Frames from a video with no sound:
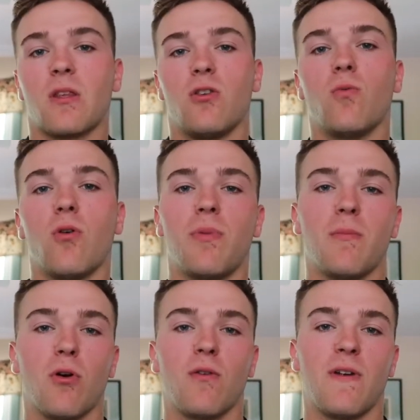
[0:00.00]
you won't be
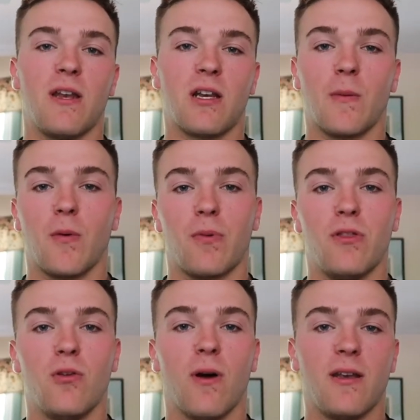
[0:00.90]
motivated to come up
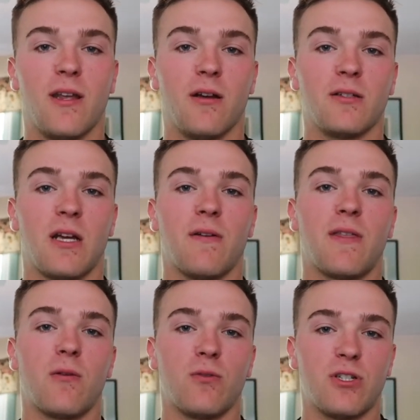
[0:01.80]
with new ideas.
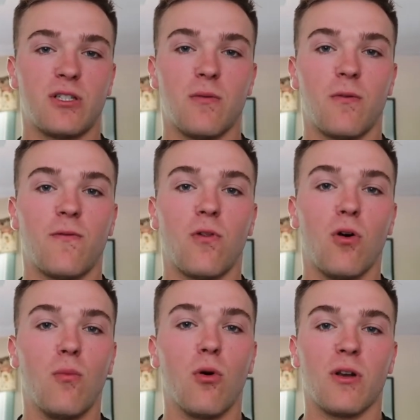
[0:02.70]
Everything will just
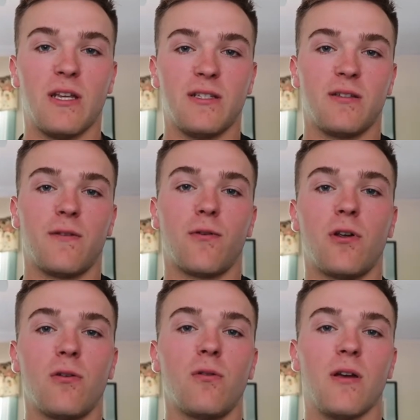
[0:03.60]
flow more easily for
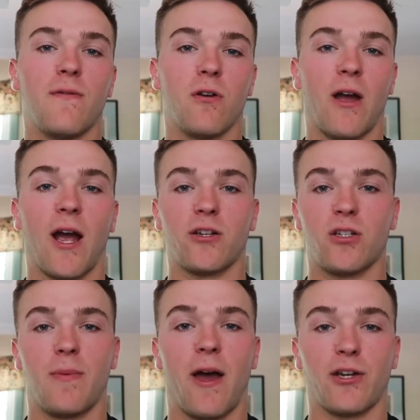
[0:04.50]
you if you're
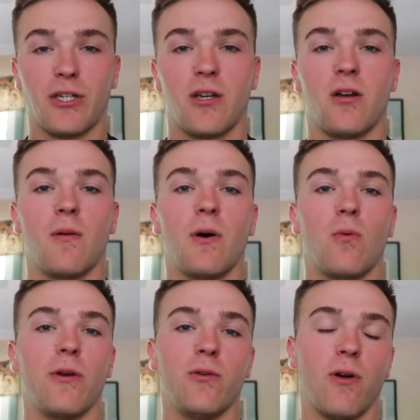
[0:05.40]
actually passionate
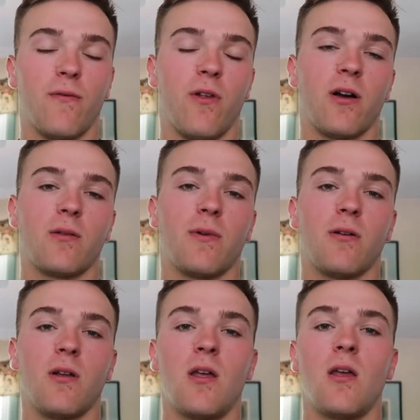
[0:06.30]
about what you want to vlog
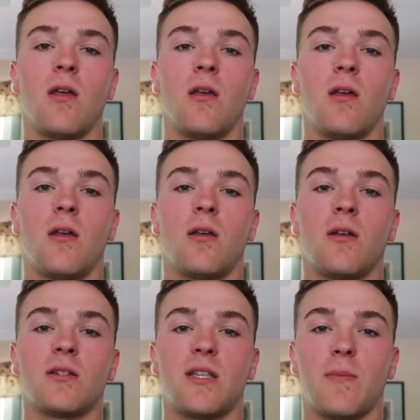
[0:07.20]
about.
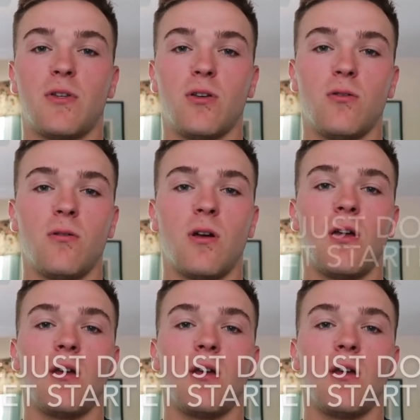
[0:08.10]
Step two